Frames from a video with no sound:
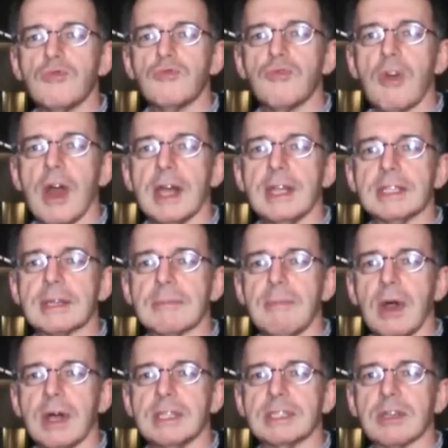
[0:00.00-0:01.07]
Right,
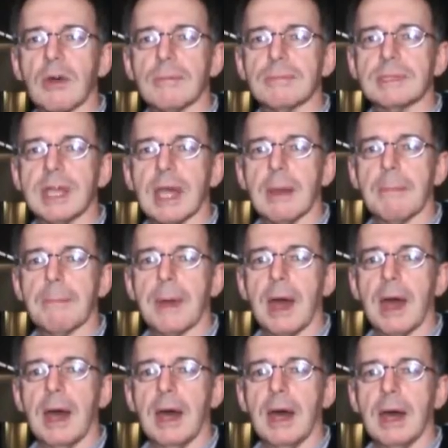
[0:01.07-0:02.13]
my top tip.
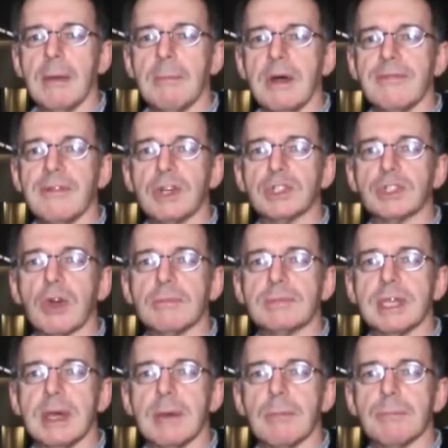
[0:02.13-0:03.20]
My first top
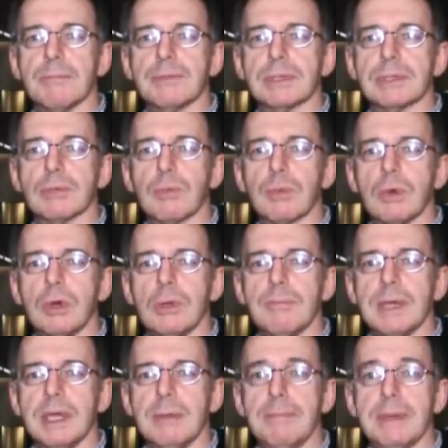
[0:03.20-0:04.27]
tips would
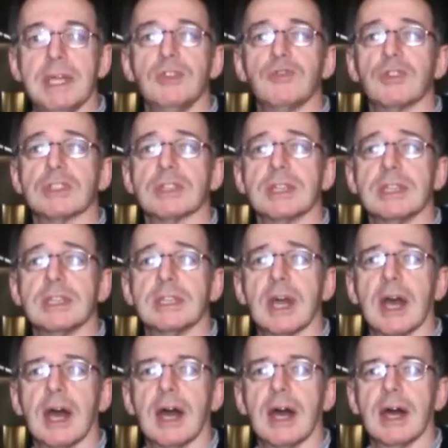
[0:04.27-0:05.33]
be interested.
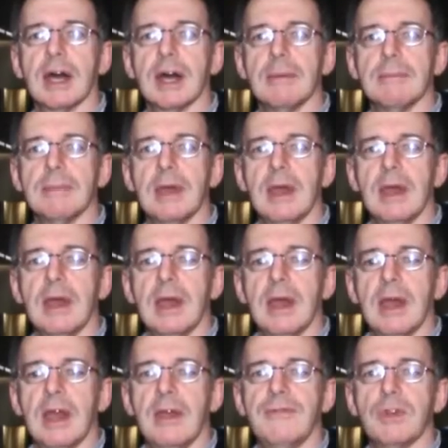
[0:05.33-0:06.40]

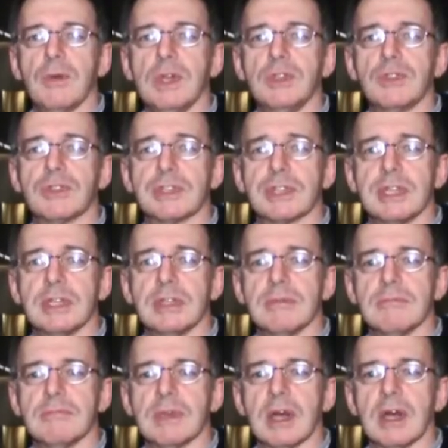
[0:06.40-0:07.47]
If you're interested
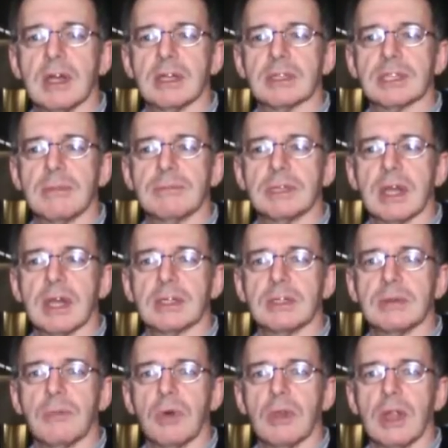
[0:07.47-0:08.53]
in a
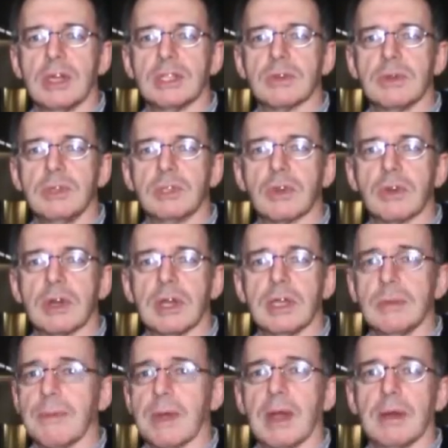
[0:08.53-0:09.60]
subject, you're more likely to enjoy
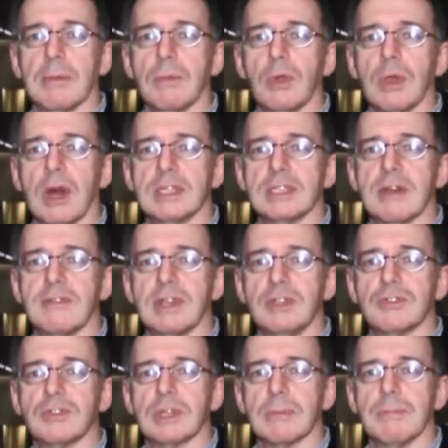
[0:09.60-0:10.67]
it, you're more likely to have an
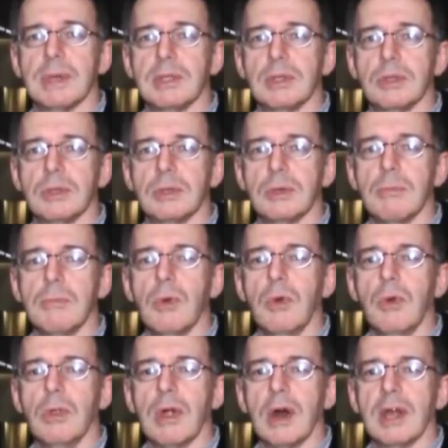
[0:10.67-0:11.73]
interesting opinion, you're
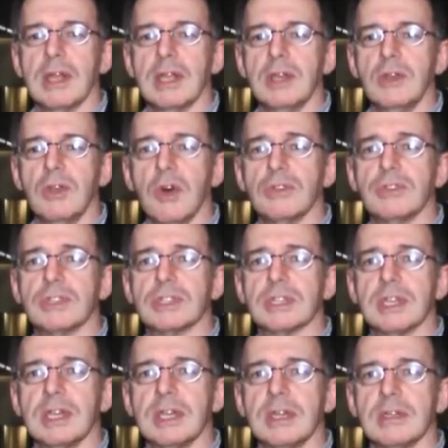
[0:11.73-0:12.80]
more likely not to
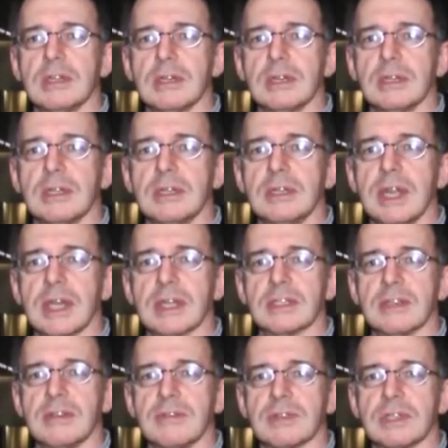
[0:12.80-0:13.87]
see the
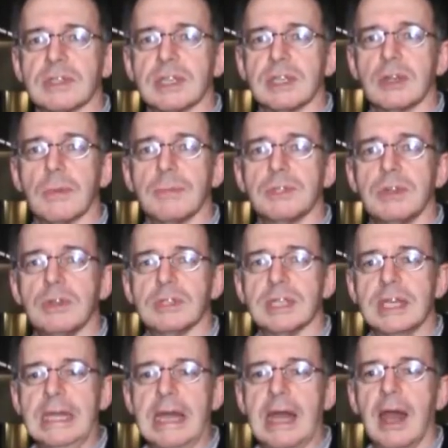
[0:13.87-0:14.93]
negatives and see the
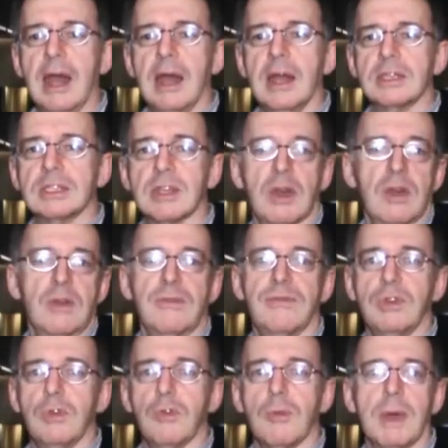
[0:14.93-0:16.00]
opportunity. So
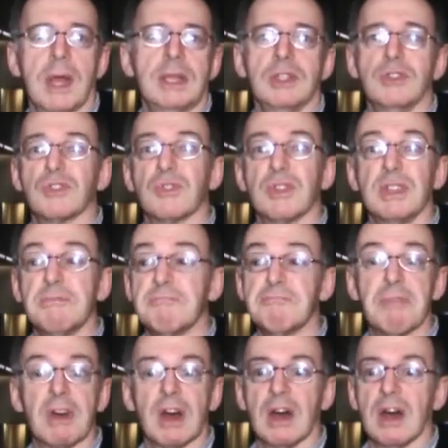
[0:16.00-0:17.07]
if you remain interested,
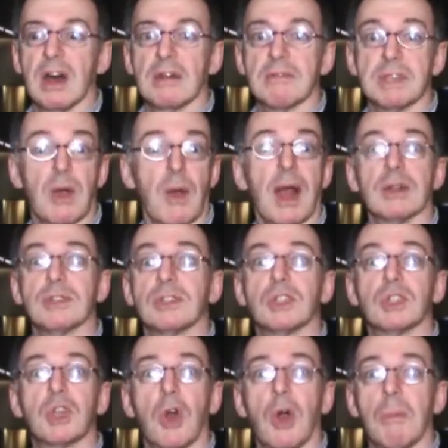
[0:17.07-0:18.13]
go out to the
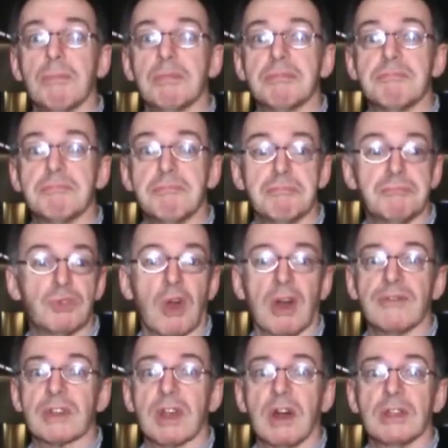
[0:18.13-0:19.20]
shop,
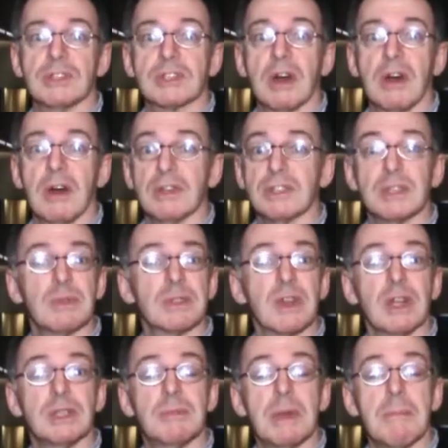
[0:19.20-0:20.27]
drive the client's car, see what it's
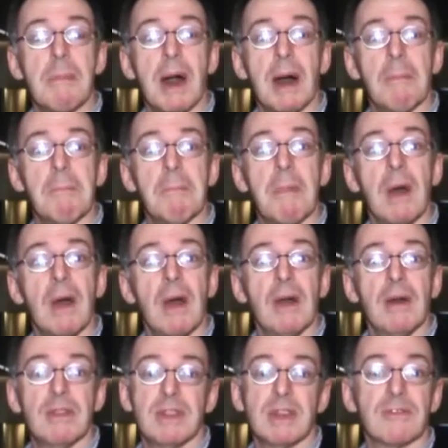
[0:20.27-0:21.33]
like to be a mum,
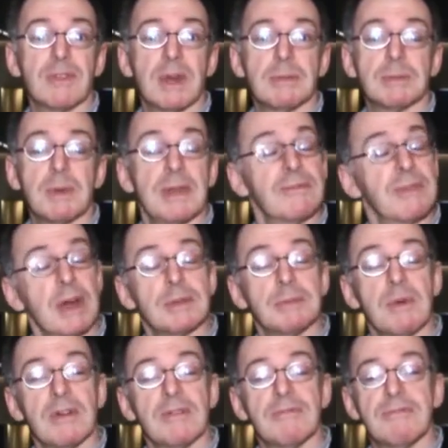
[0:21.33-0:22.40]
think from their perspective. That's
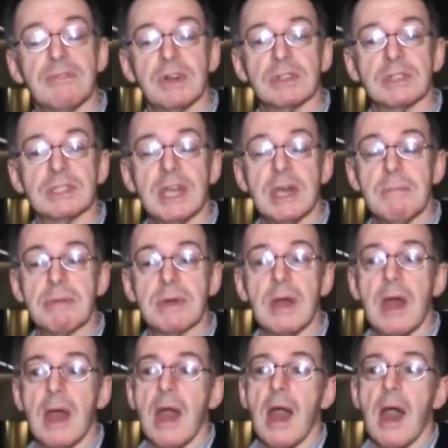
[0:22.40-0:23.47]
my first tip.
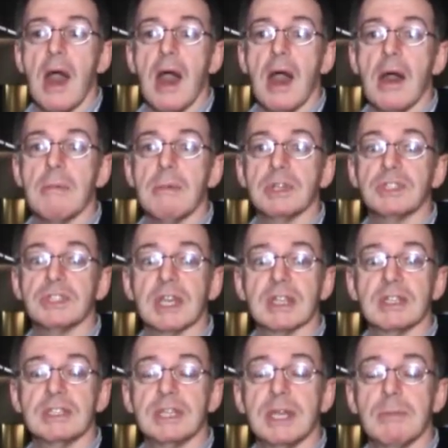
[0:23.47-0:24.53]
My
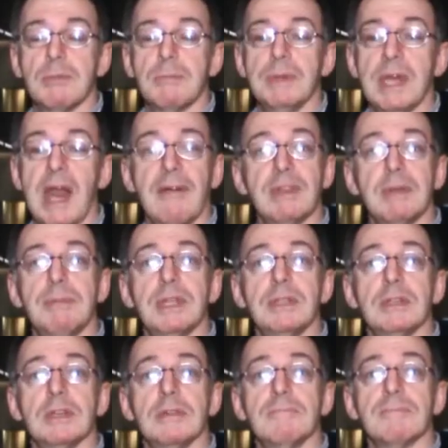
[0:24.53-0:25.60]
second tip would be have an
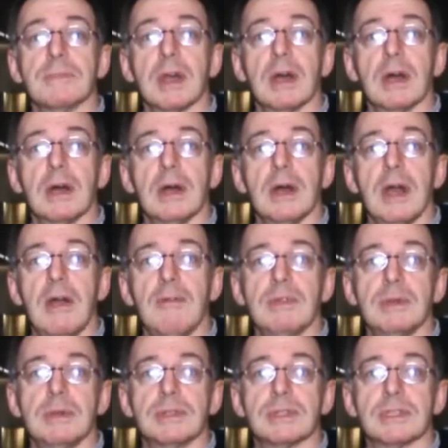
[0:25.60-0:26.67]
opinion.
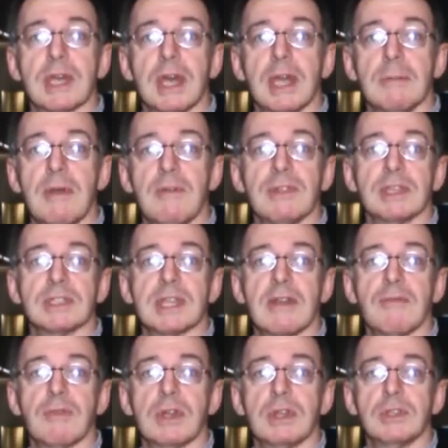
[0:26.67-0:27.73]
Everything's the same, everything's
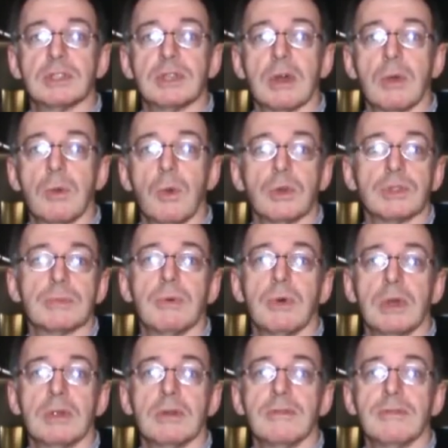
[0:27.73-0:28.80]
average, so what's the
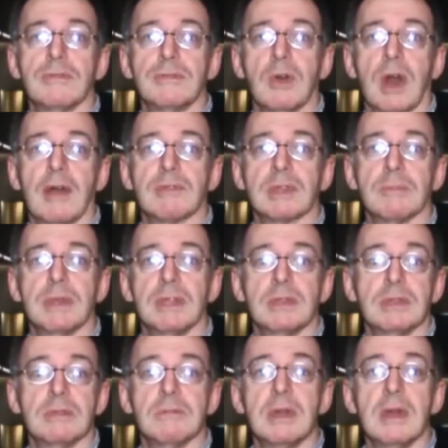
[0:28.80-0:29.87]
point of not having an
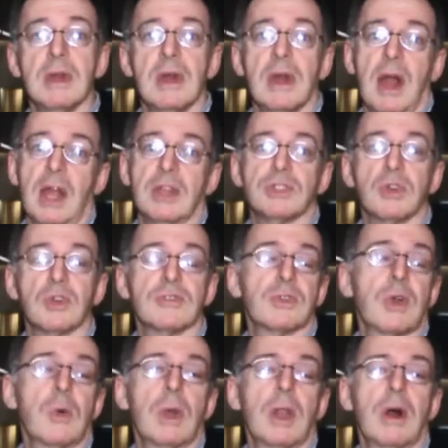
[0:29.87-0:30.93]
opinion? And as long as
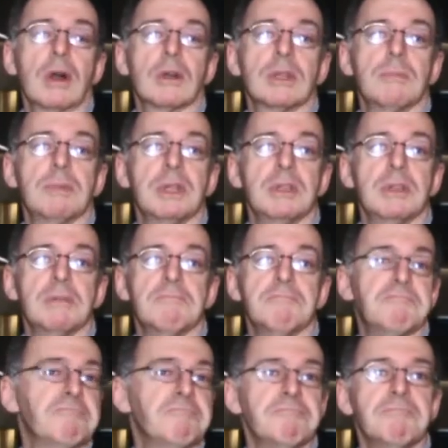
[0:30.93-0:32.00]
you've got a well-argued
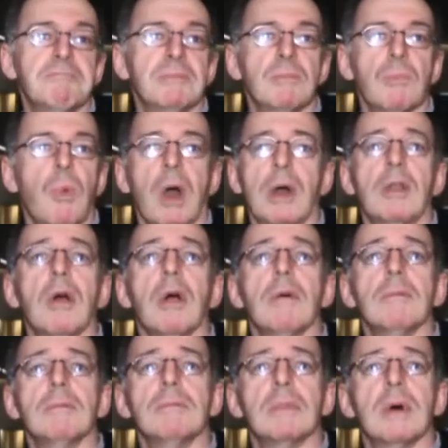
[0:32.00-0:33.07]
opinion, why not?
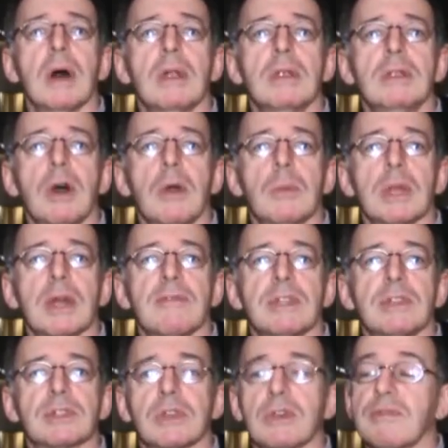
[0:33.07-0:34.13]
And no one will ever
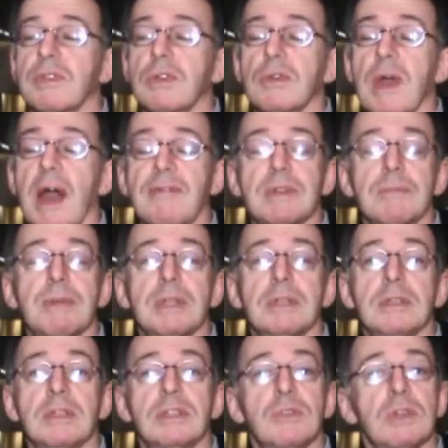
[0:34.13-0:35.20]
disagree. If you have an
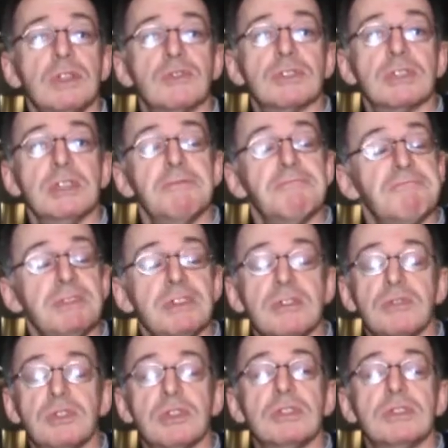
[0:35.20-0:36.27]
opinion and you're interested,
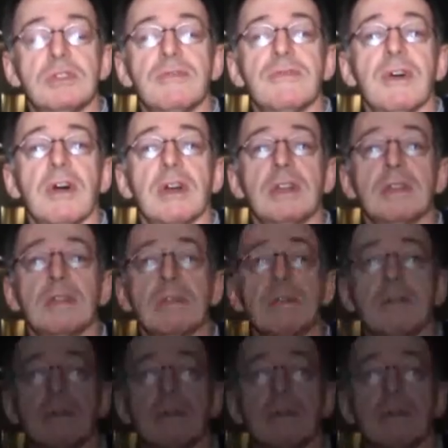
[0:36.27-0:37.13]
you should do fine.